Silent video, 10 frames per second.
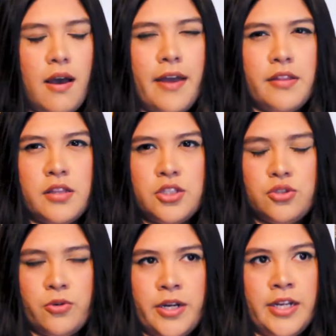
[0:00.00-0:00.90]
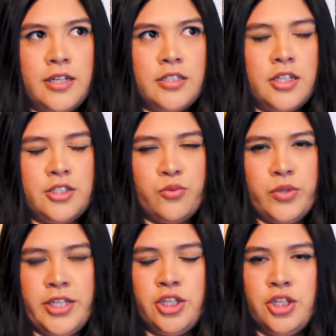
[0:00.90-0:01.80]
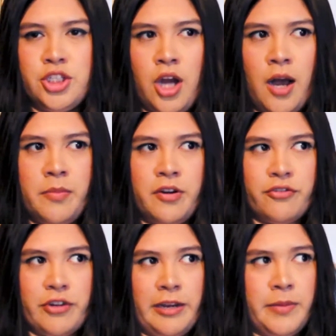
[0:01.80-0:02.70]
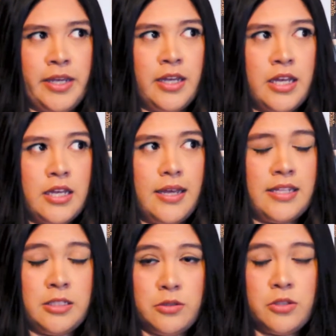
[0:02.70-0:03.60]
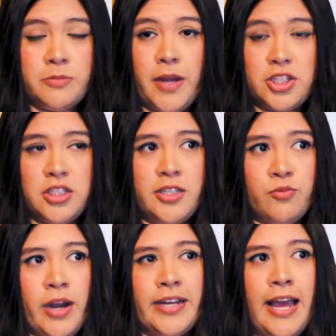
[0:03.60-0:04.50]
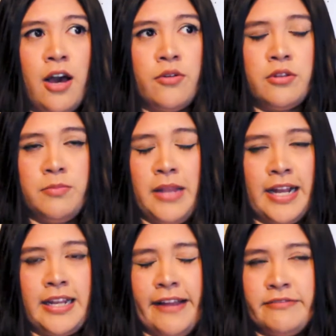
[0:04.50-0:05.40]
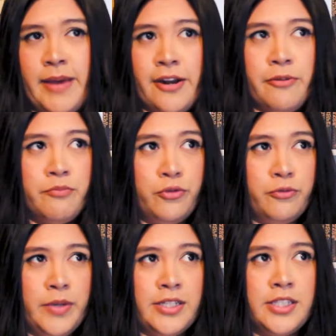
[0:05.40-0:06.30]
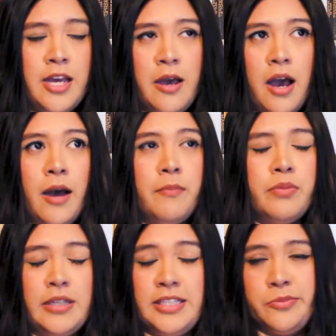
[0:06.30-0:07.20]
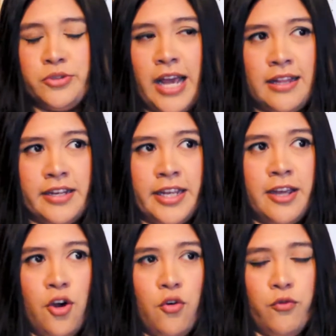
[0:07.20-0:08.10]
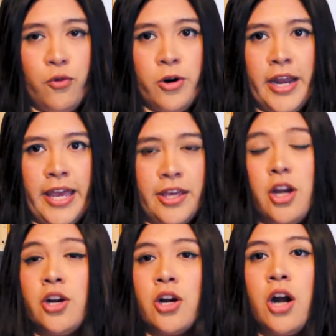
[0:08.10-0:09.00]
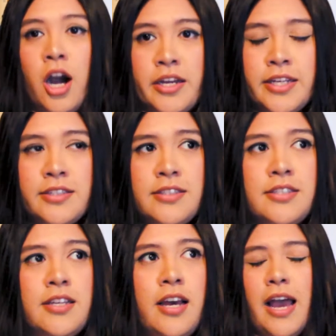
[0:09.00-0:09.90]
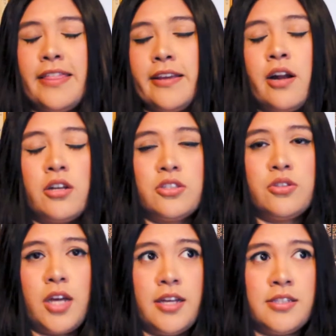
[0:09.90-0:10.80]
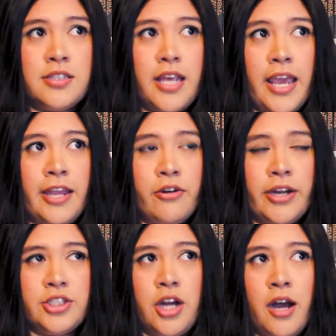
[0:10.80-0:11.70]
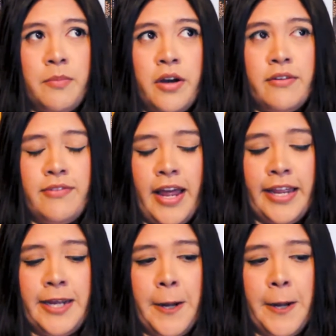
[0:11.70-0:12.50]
I think the story does a really good job of framing, especially right now, the Black Lives Matter movement, uh, police brutality for a younger audience. I think it also does a great job of like